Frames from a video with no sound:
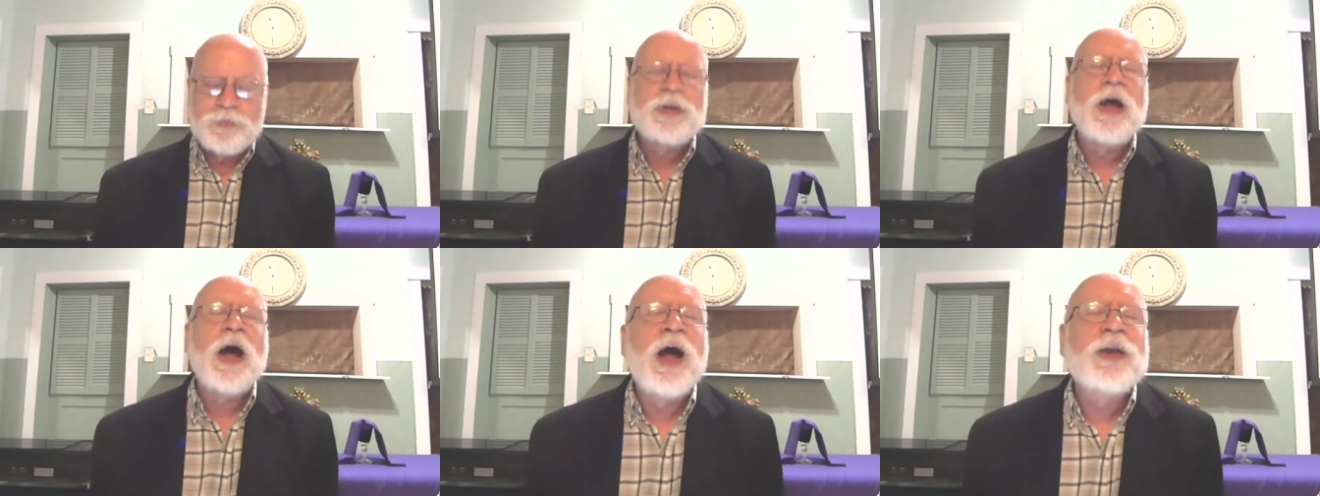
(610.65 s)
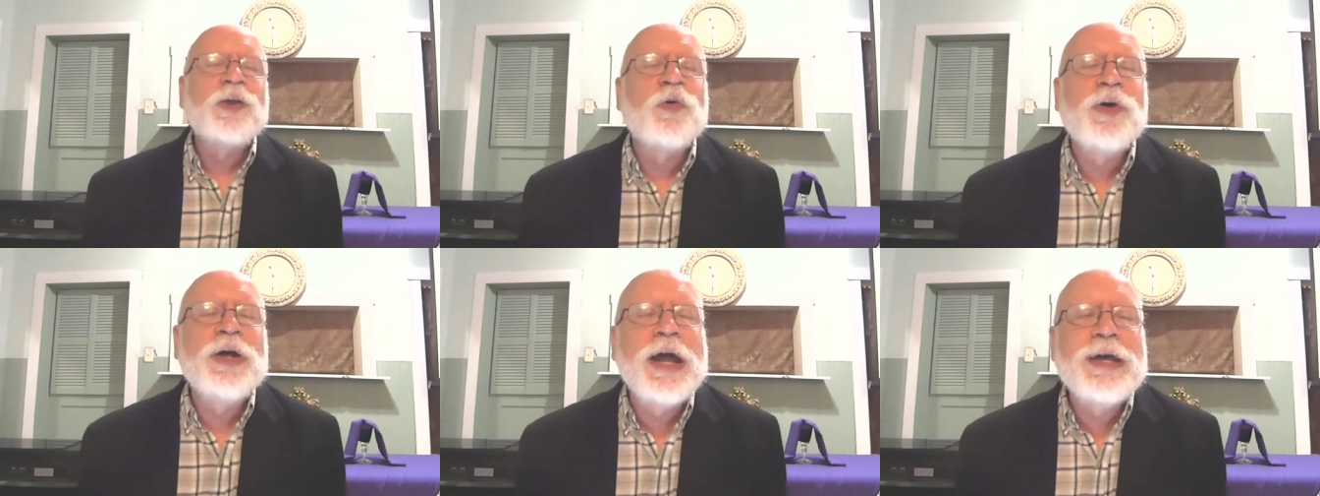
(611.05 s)
God
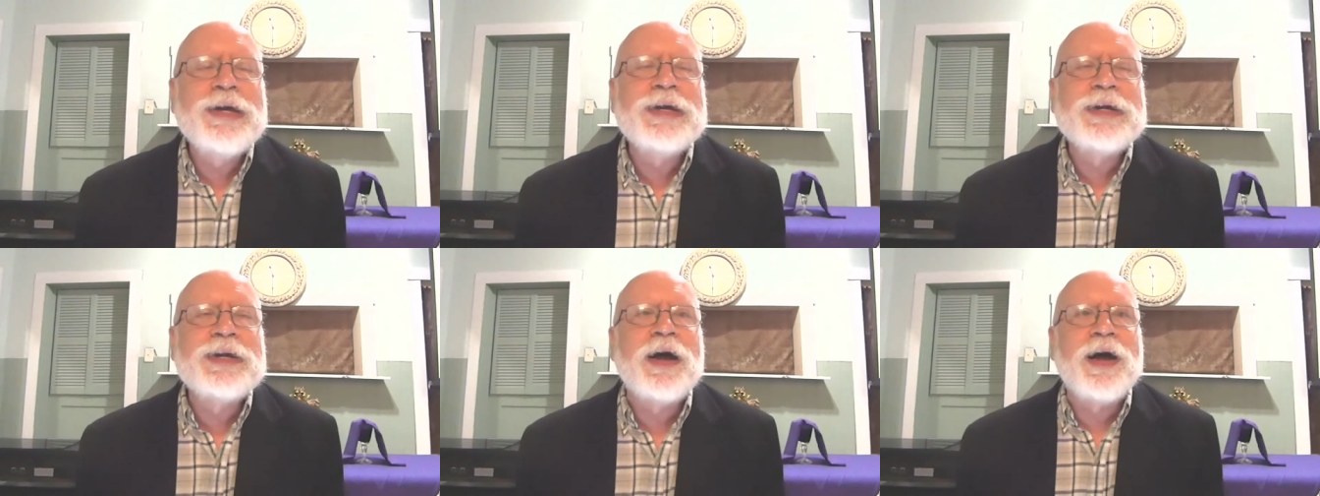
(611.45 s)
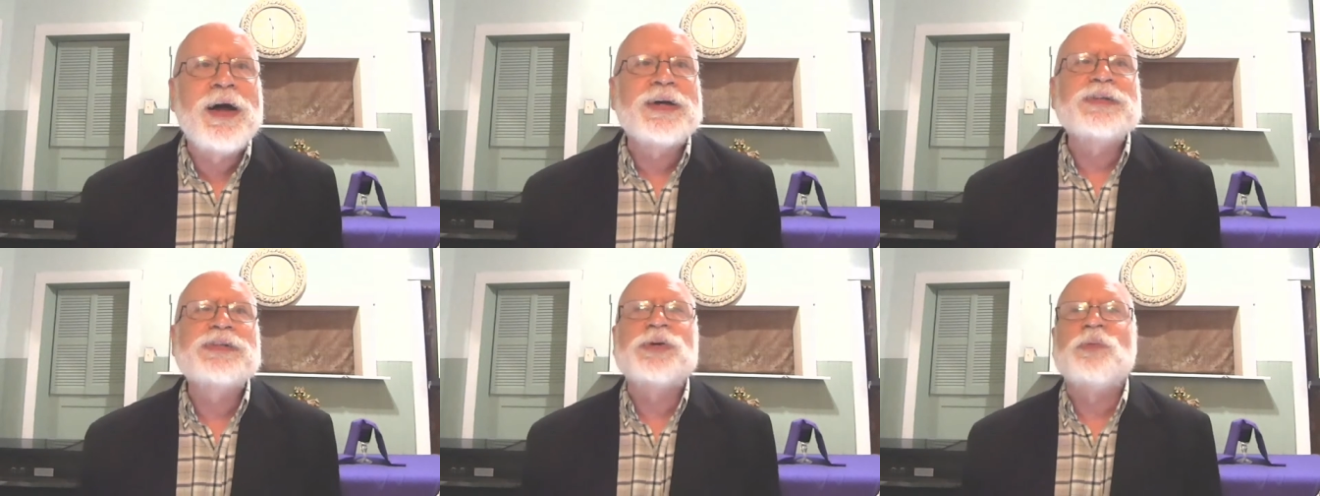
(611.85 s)
created
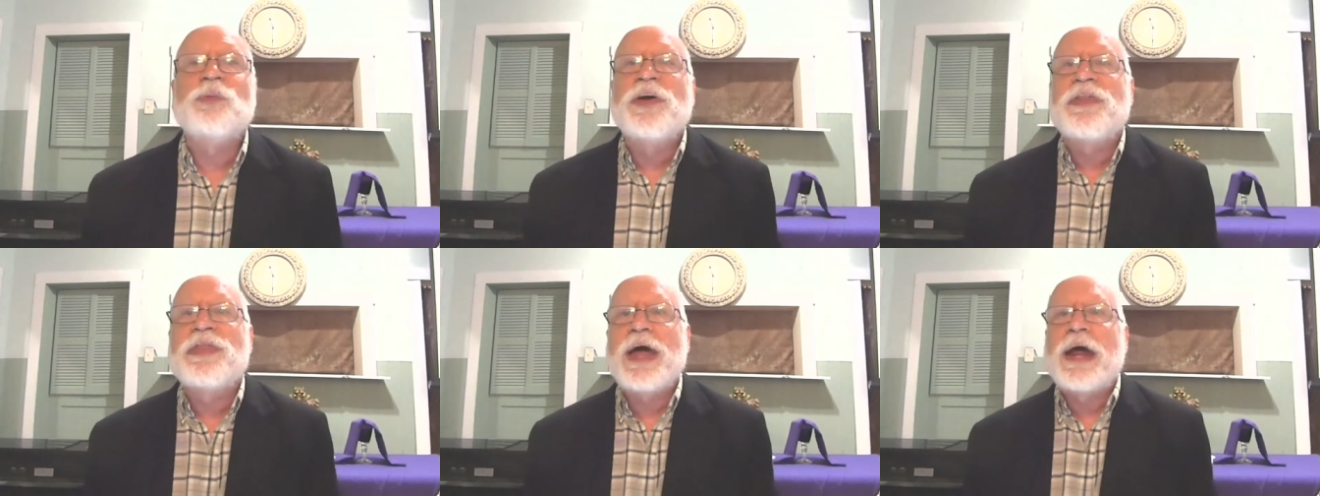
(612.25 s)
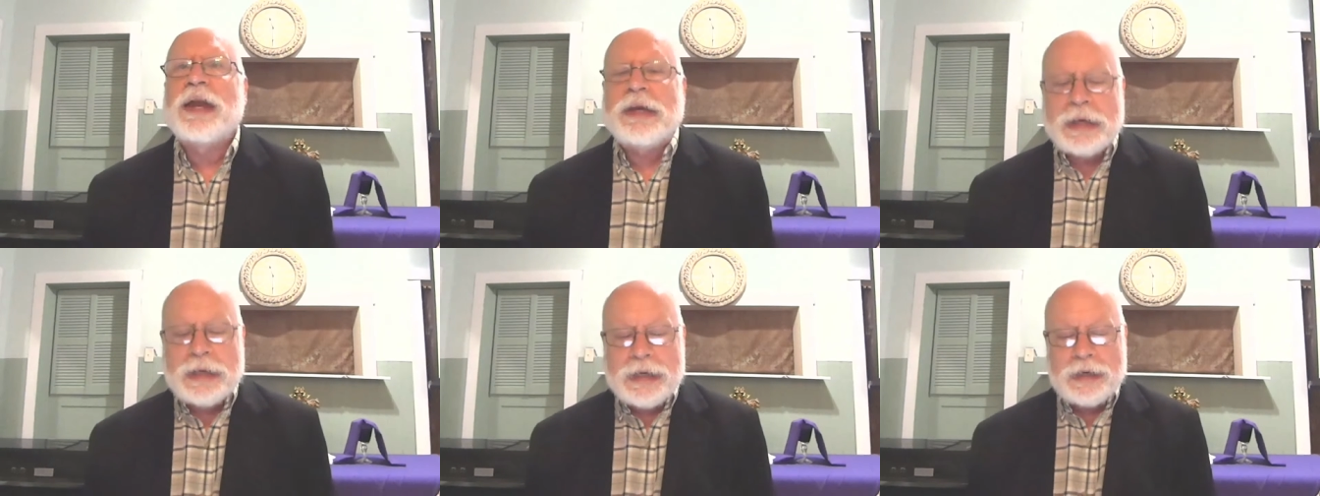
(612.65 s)
us with
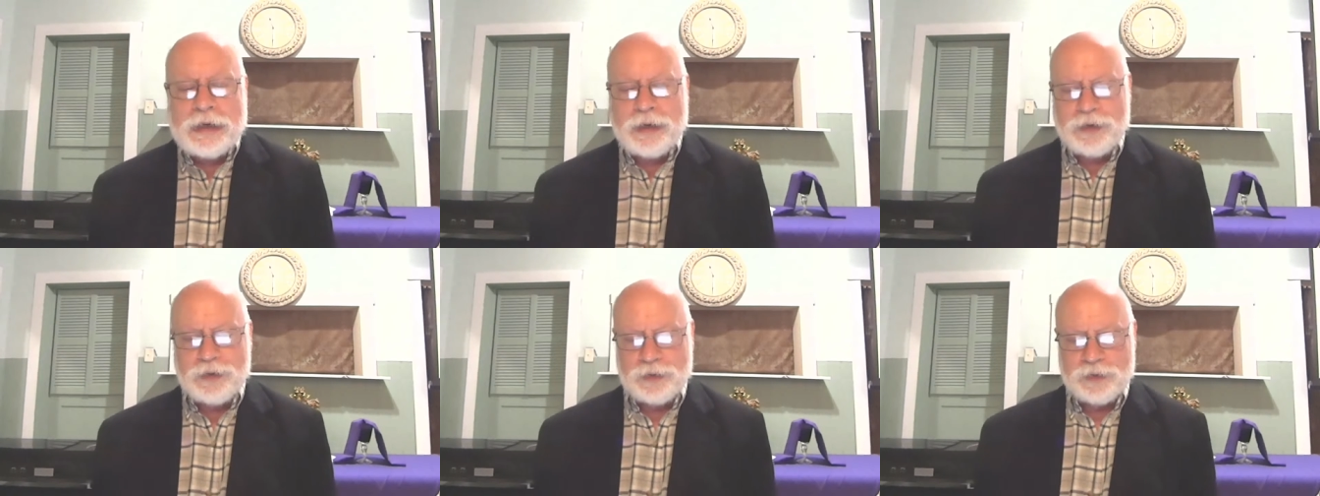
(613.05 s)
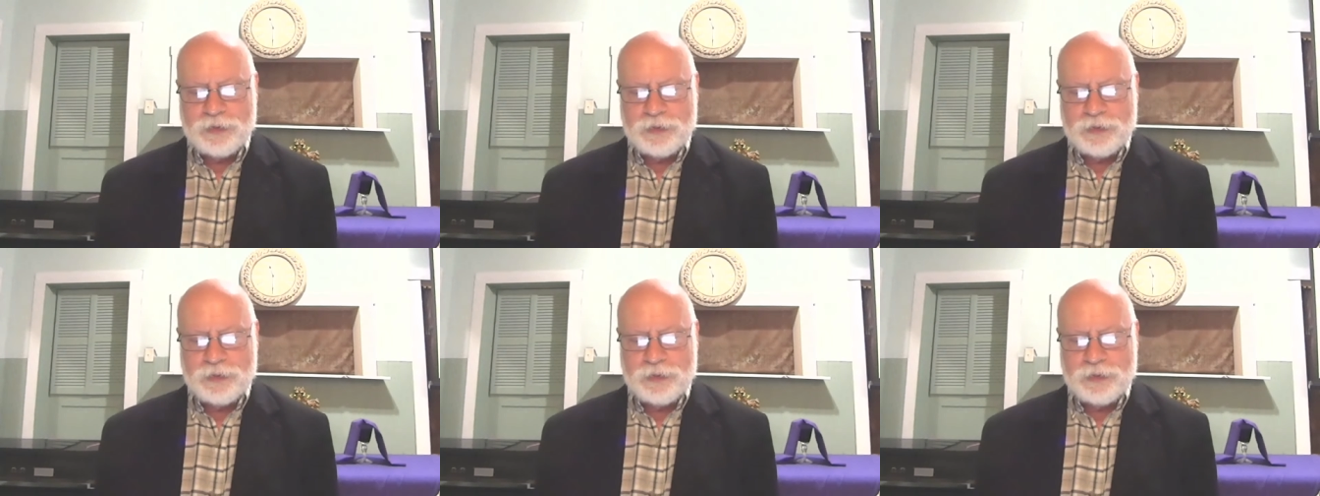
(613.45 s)
that need.